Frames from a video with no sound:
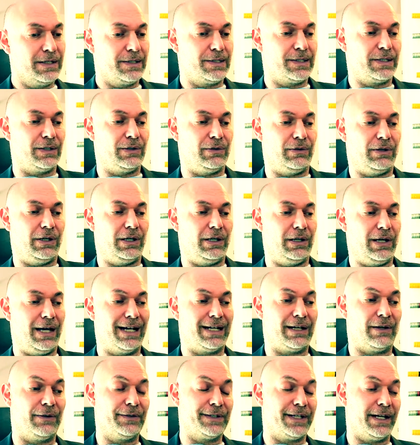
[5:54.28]
So I
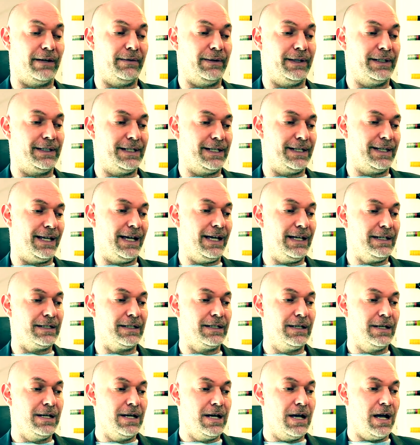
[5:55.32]
can't guarantee
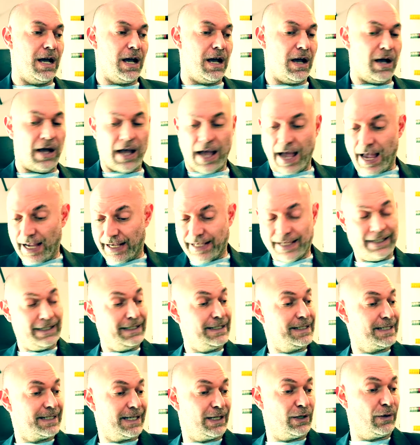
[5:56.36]
that. I can
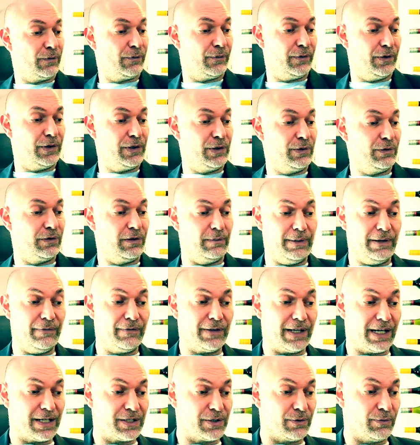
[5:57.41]
instead offer you the beef
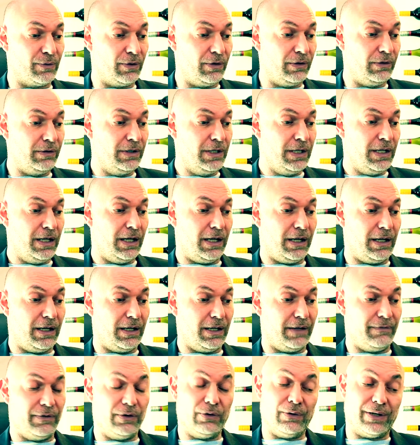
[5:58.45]
casserole,
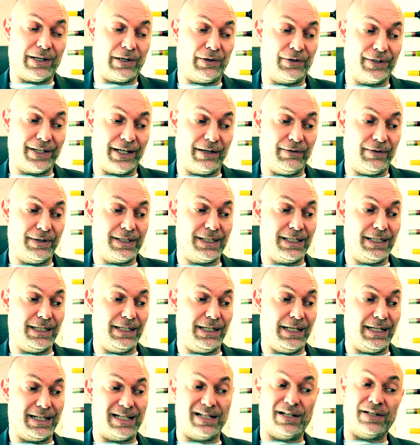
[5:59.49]
even though I can't
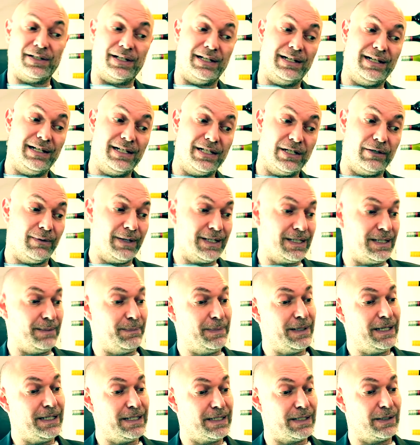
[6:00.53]
guarantee it's not an Indian
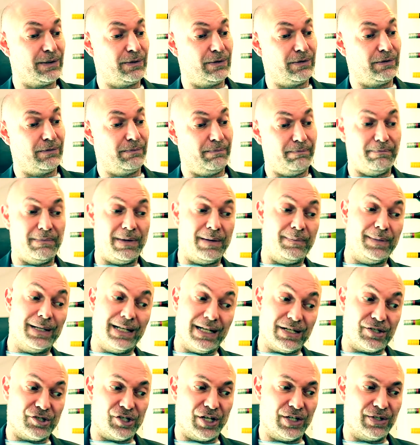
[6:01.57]
recipe, so maybe
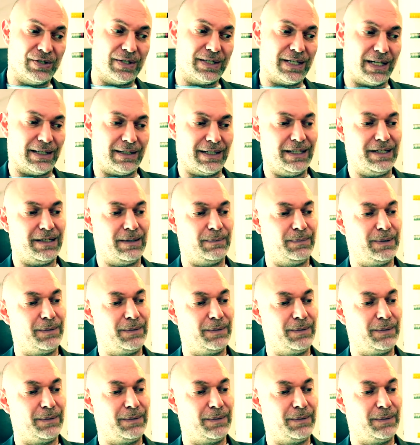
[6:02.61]
less chances that Indian